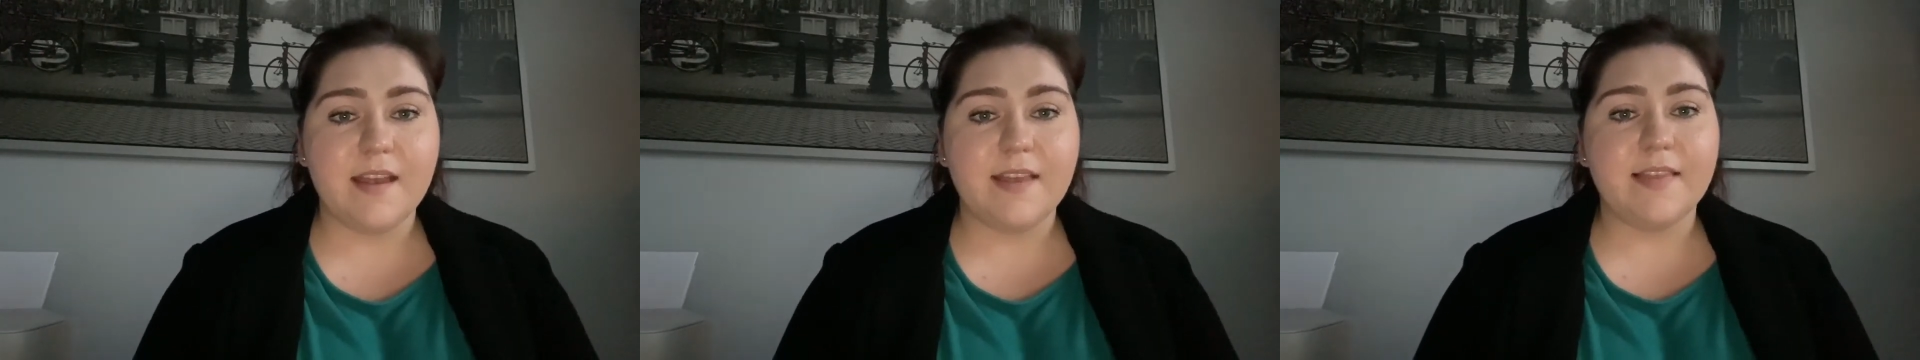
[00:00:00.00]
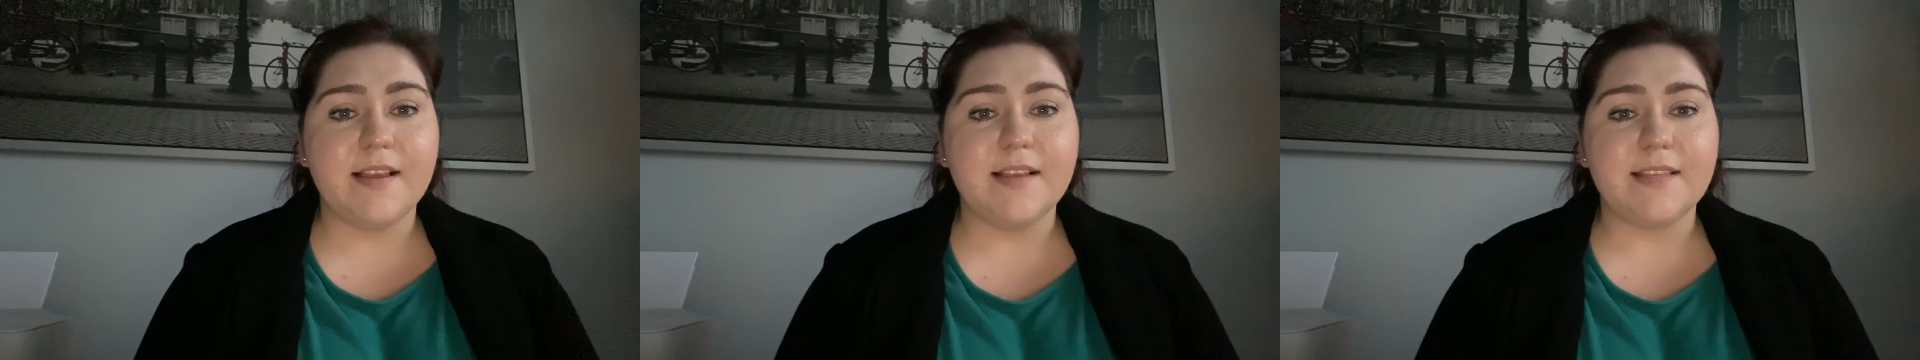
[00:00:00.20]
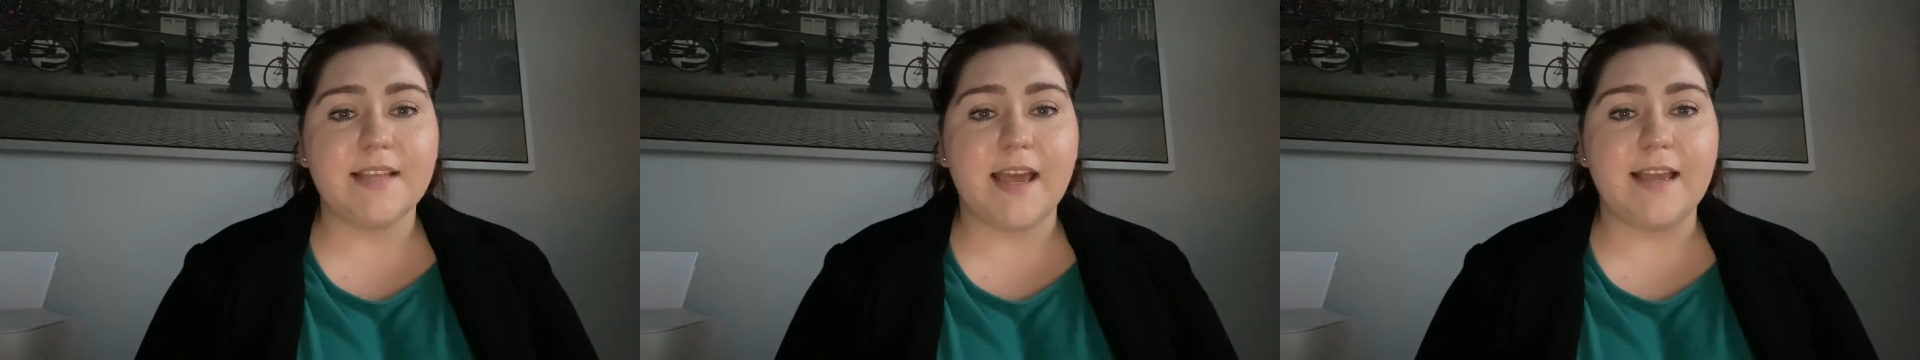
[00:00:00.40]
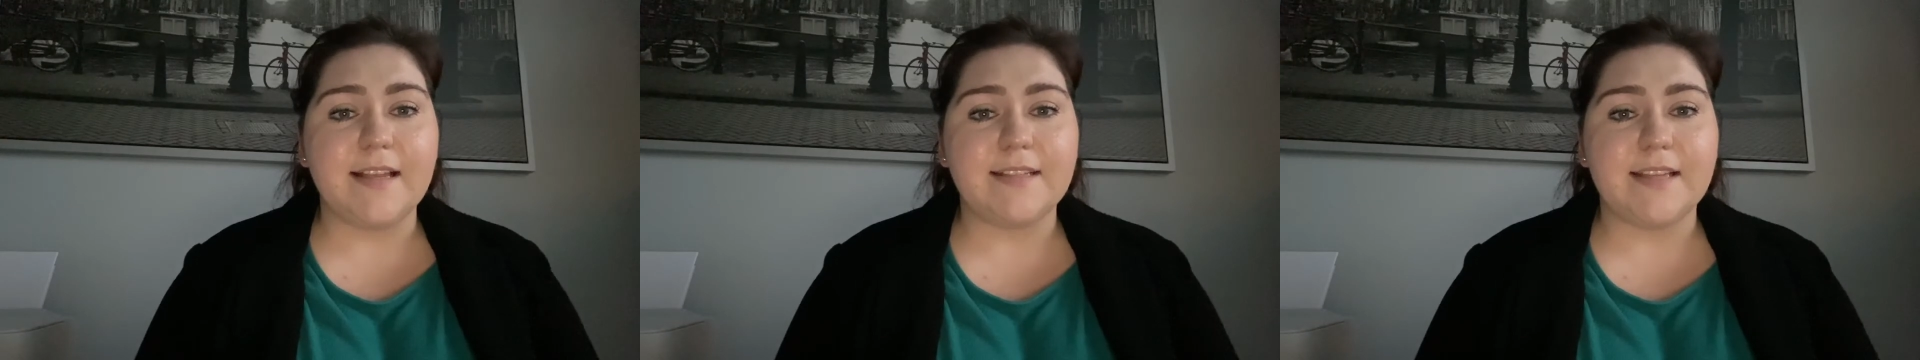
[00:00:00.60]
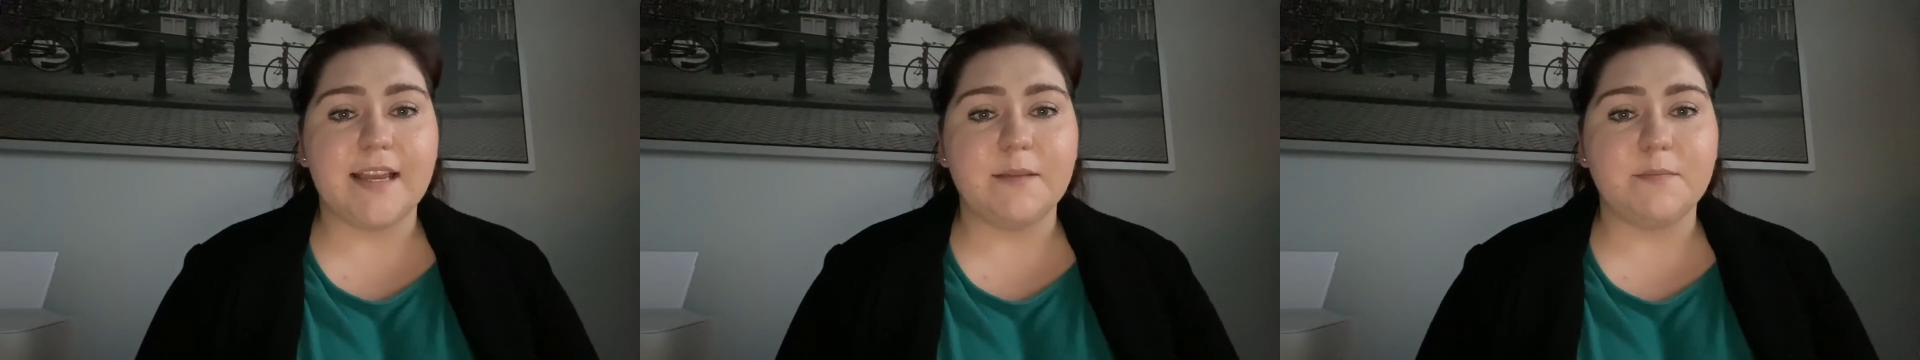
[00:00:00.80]
This eight
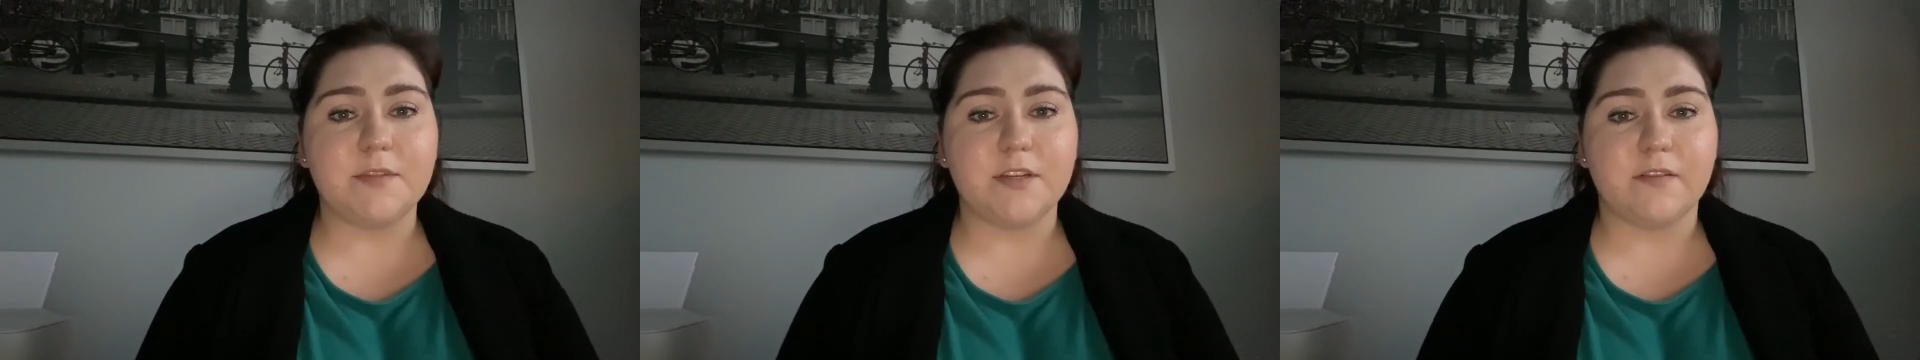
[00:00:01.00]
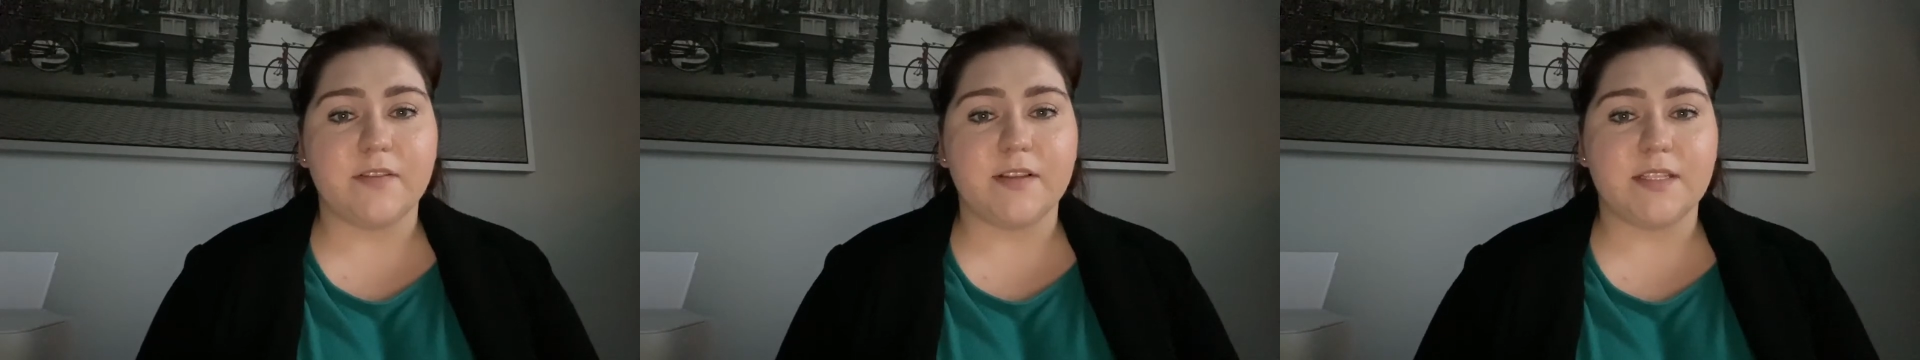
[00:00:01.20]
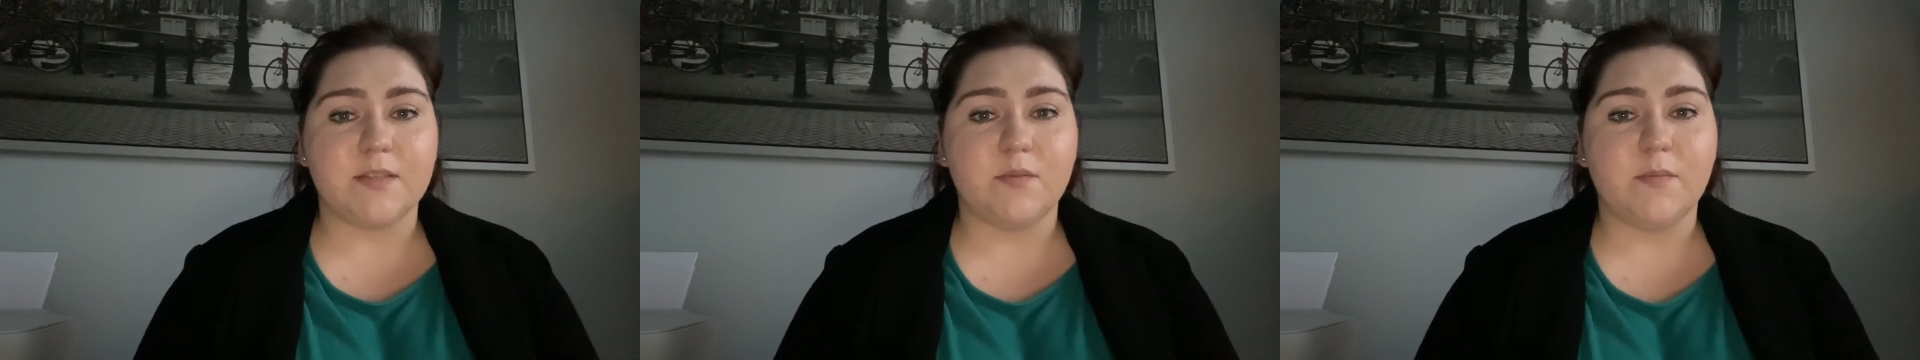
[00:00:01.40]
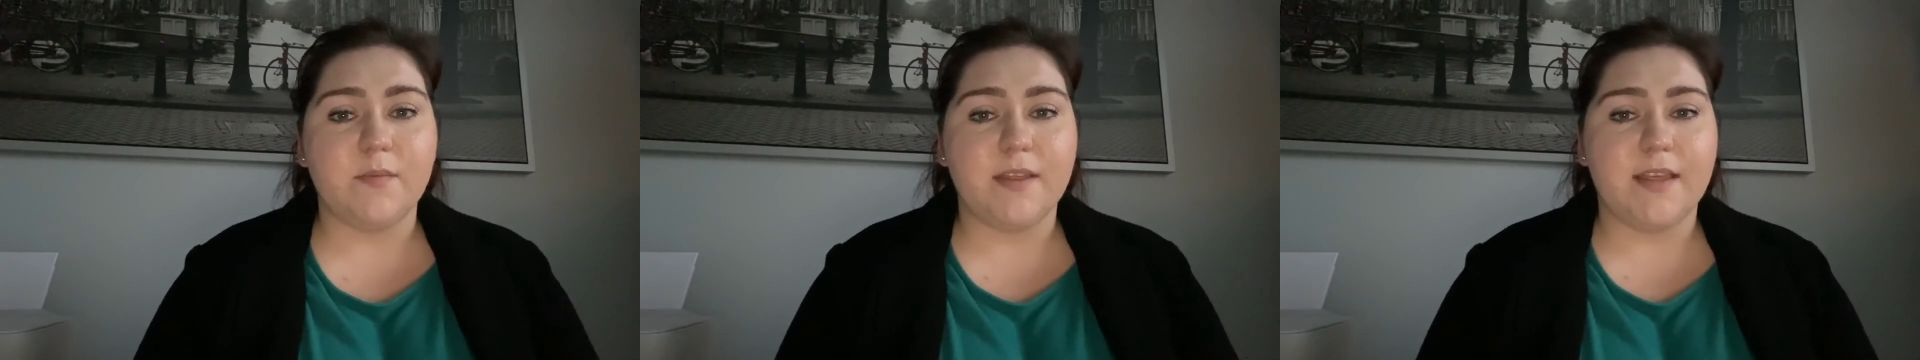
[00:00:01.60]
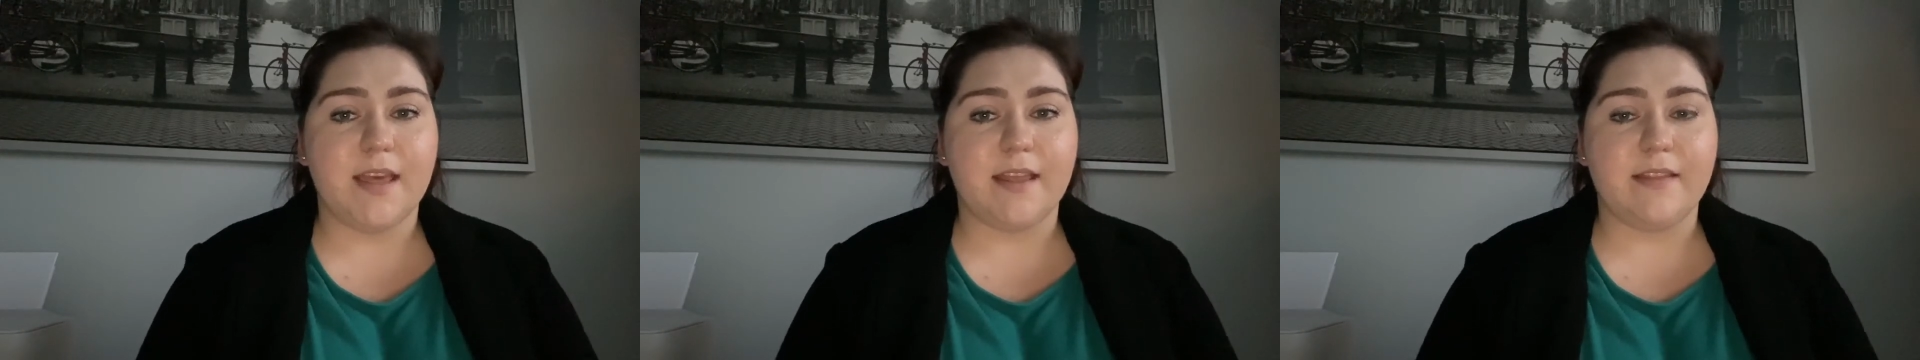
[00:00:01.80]
day observance will
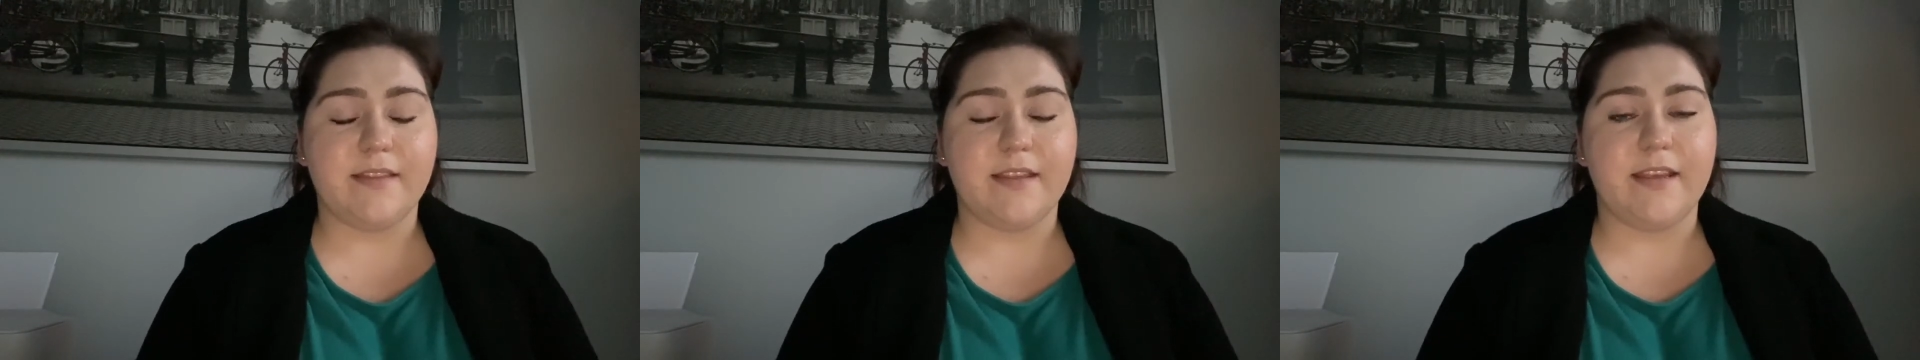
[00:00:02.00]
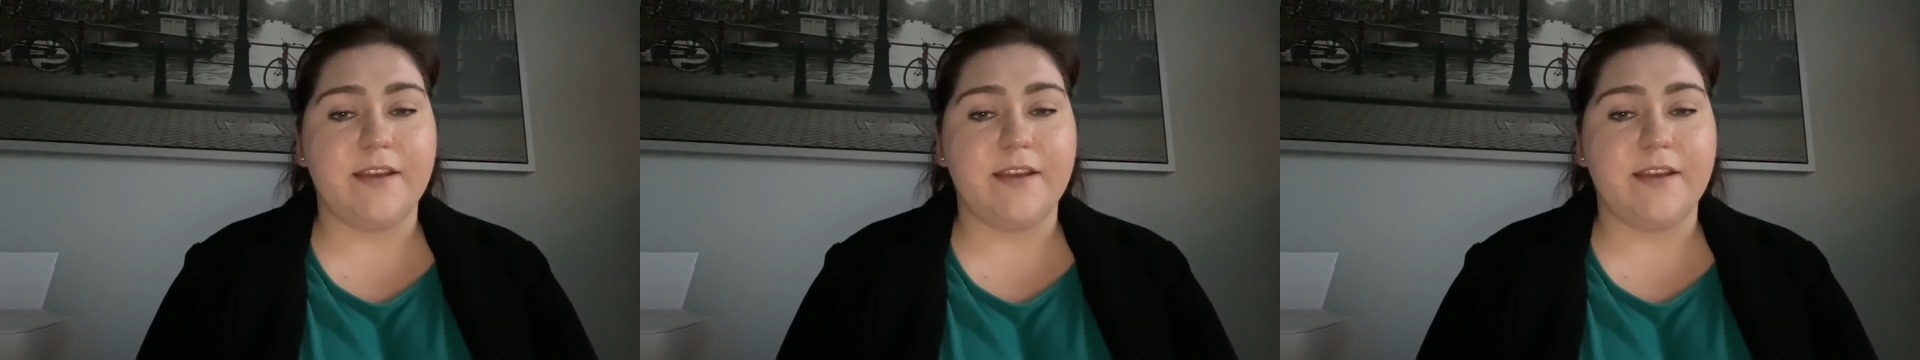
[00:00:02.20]
begin the